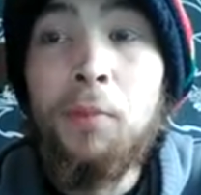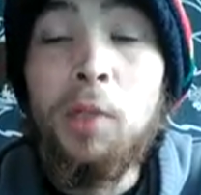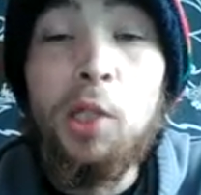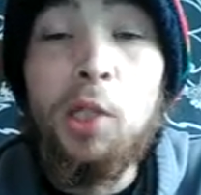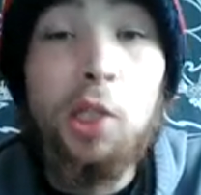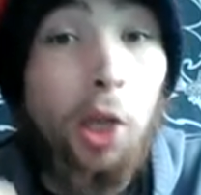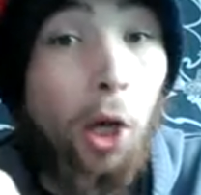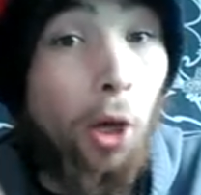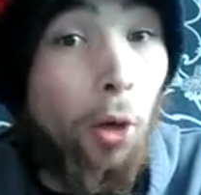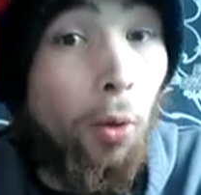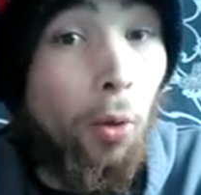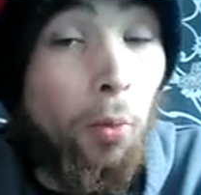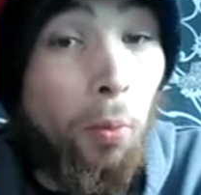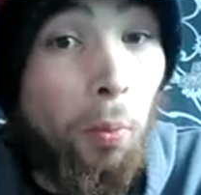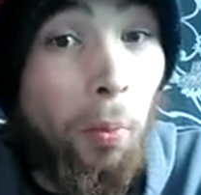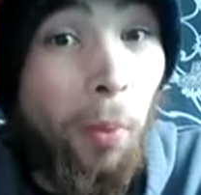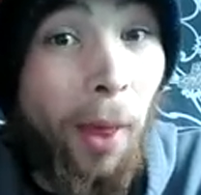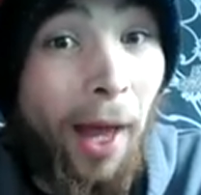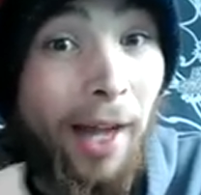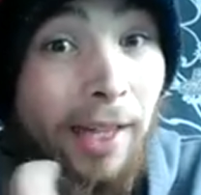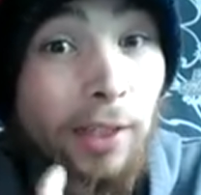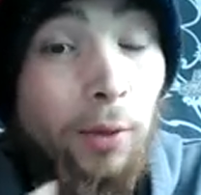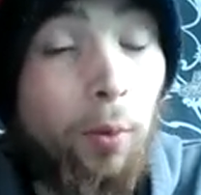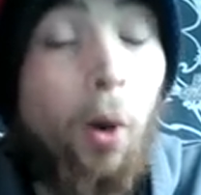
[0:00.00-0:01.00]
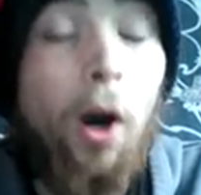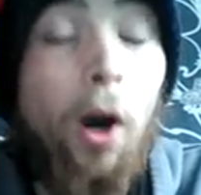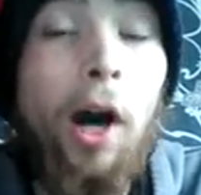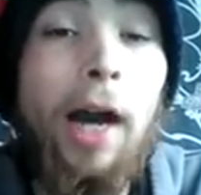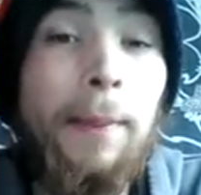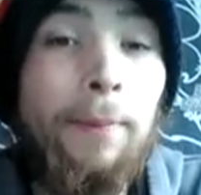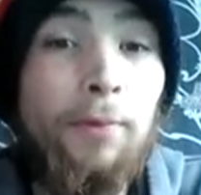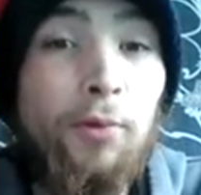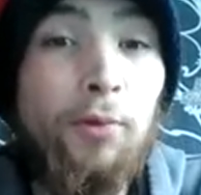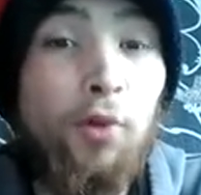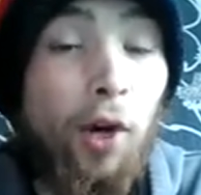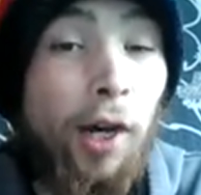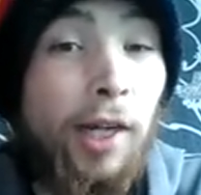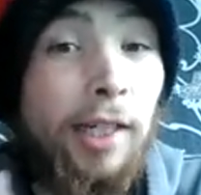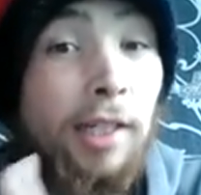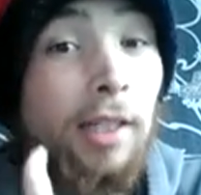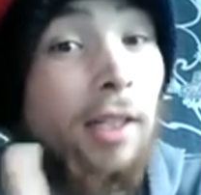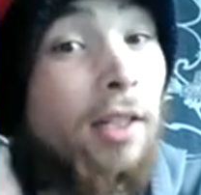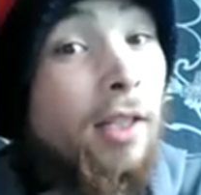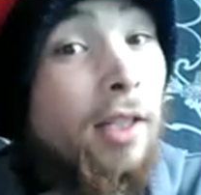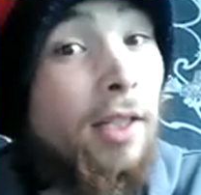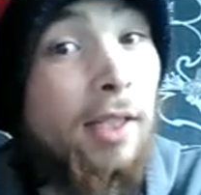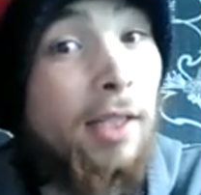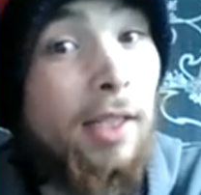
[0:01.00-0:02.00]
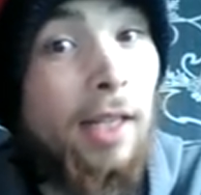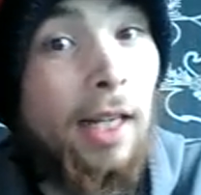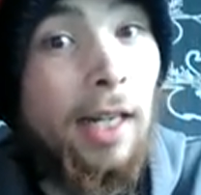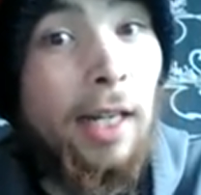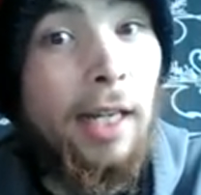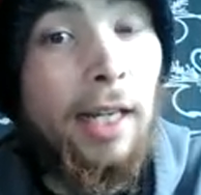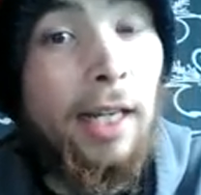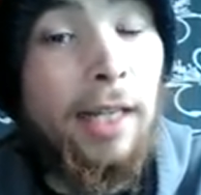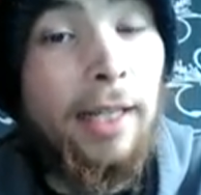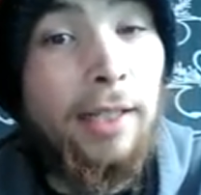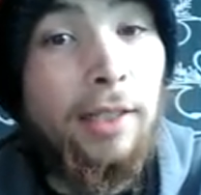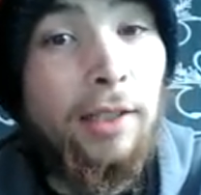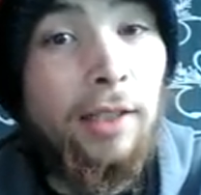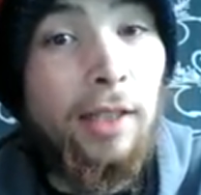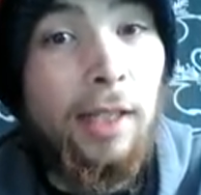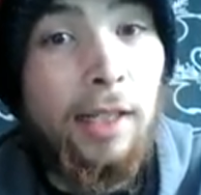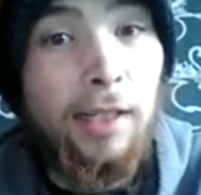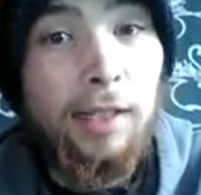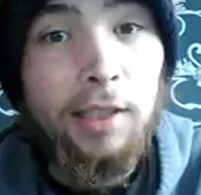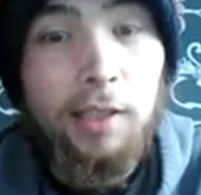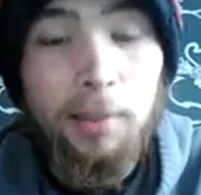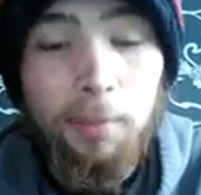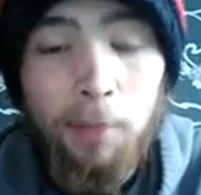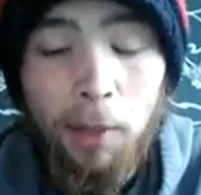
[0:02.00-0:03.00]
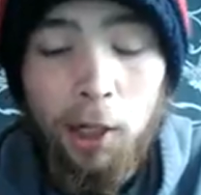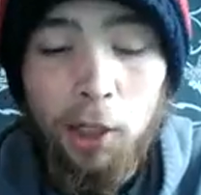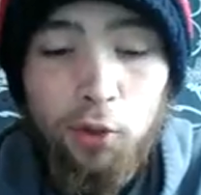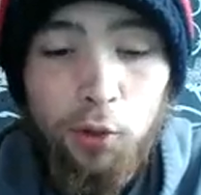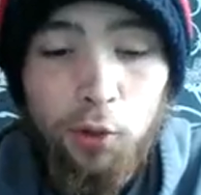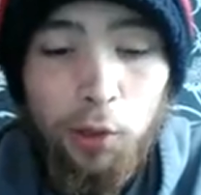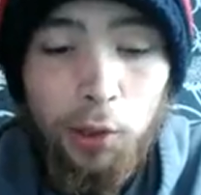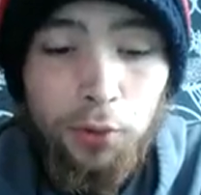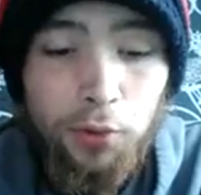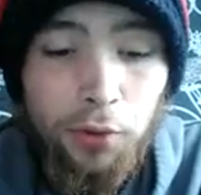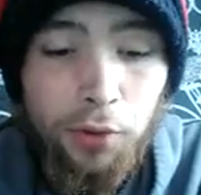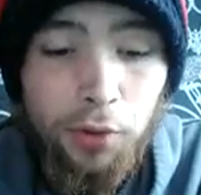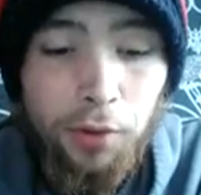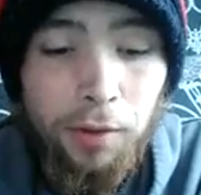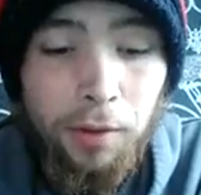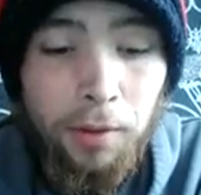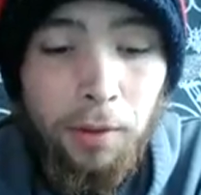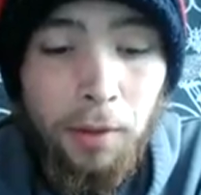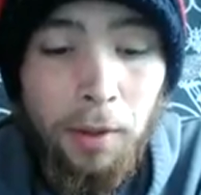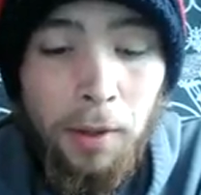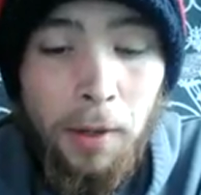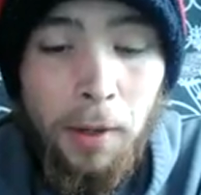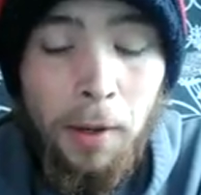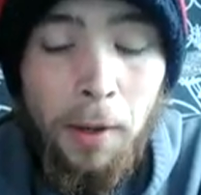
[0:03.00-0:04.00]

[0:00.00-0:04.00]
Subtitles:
So that's what I am trying to distill into my children.